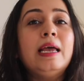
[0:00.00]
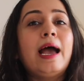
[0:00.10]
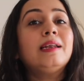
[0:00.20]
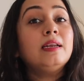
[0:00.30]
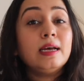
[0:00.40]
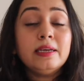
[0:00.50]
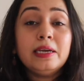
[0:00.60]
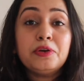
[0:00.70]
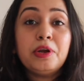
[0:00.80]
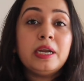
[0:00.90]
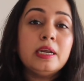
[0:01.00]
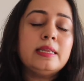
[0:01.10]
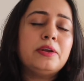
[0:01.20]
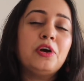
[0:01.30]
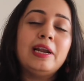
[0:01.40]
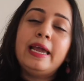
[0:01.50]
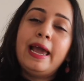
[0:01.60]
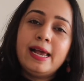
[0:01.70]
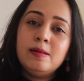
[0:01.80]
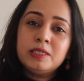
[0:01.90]
And another ingredient that really
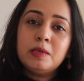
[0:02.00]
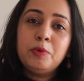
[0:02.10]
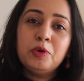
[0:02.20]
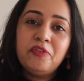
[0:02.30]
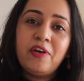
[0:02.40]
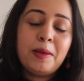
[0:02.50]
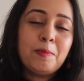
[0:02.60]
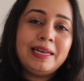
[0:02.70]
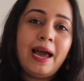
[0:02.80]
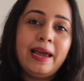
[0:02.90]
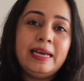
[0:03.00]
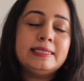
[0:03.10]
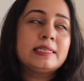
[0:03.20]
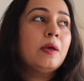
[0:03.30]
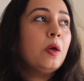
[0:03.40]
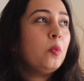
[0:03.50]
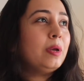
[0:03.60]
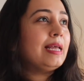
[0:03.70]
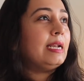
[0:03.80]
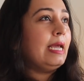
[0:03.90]
helps in beautifying mithais
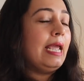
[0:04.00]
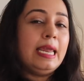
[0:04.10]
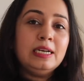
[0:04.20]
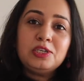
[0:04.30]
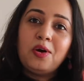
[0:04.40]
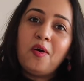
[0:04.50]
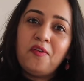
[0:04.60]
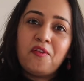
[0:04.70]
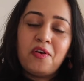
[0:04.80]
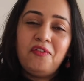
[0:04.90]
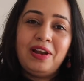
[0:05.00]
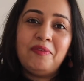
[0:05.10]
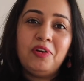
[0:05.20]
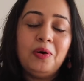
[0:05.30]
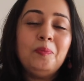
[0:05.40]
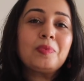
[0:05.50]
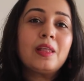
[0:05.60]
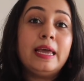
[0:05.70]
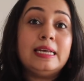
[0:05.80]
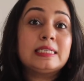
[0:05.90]
with that hint of flavor
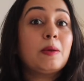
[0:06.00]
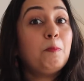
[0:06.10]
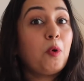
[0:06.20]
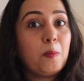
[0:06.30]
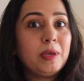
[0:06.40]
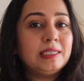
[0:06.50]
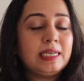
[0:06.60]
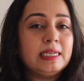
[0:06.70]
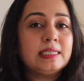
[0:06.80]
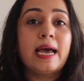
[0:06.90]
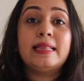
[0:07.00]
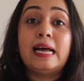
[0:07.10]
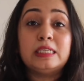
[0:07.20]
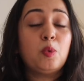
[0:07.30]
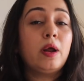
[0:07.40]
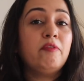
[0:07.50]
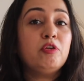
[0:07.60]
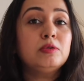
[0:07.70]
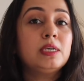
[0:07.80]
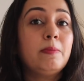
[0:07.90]
is poppy seeds, and that's what I've
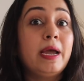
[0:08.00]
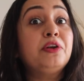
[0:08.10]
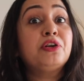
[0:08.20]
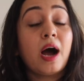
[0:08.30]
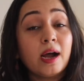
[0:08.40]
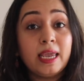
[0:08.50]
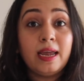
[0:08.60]
used in my ragi